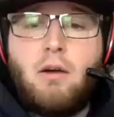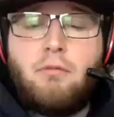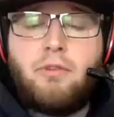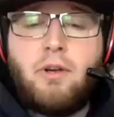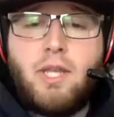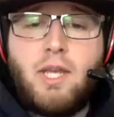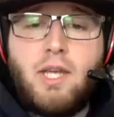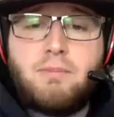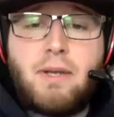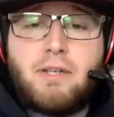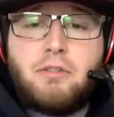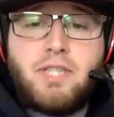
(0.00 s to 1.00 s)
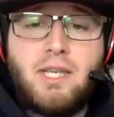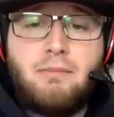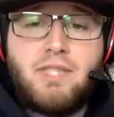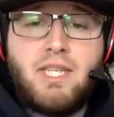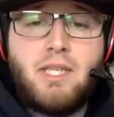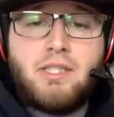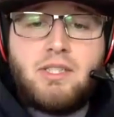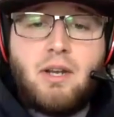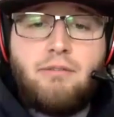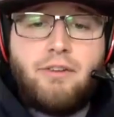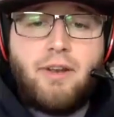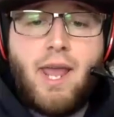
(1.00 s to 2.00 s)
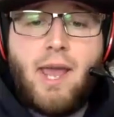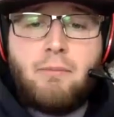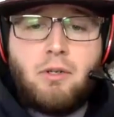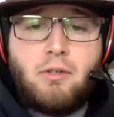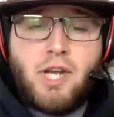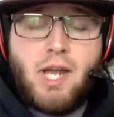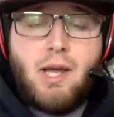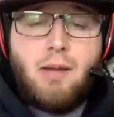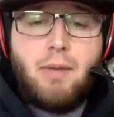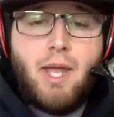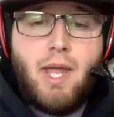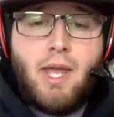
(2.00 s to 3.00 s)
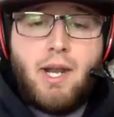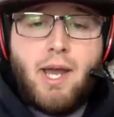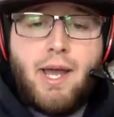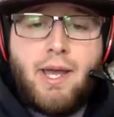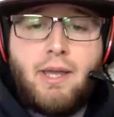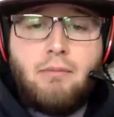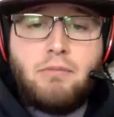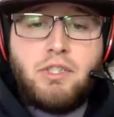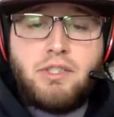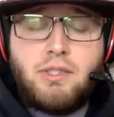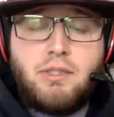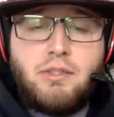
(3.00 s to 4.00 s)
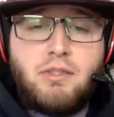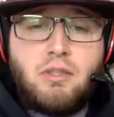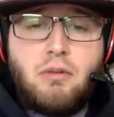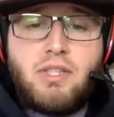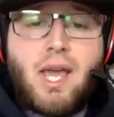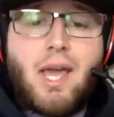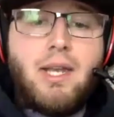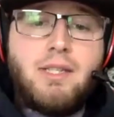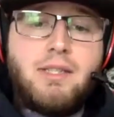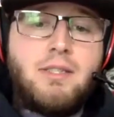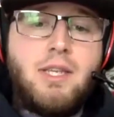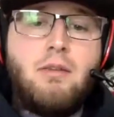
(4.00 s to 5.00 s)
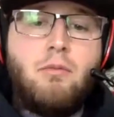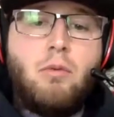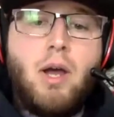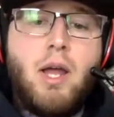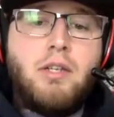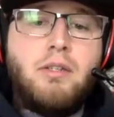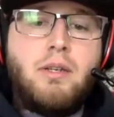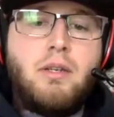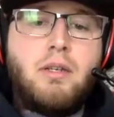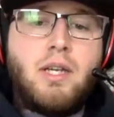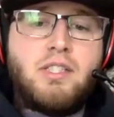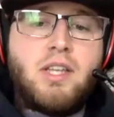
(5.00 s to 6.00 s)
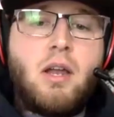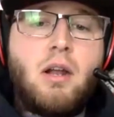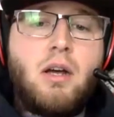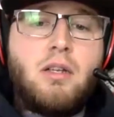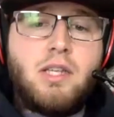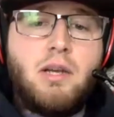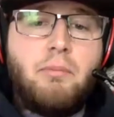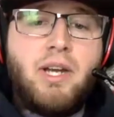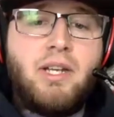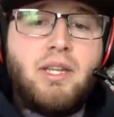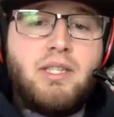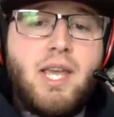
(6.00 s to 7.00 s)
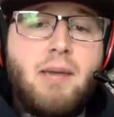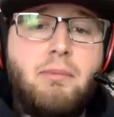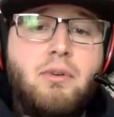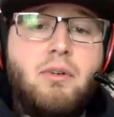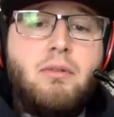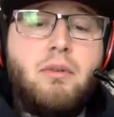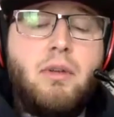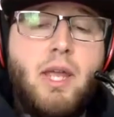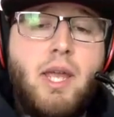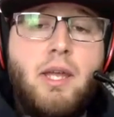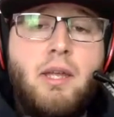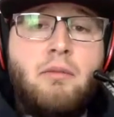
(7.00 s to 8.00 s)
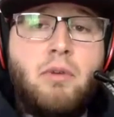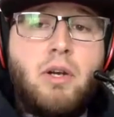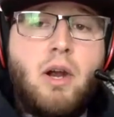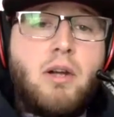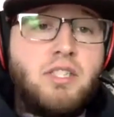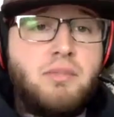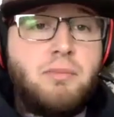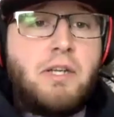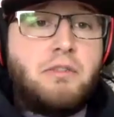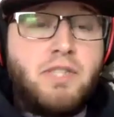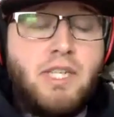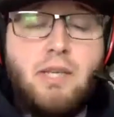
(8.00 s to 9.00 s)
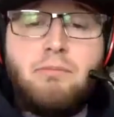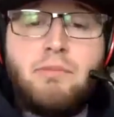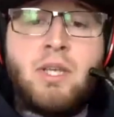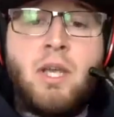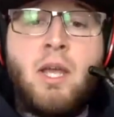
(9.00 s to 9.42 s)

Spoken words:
for the special teams, he has done a phenomenal job, and I am just so excited to see what Hassan Hall is going to bring to the table in regards to special teams.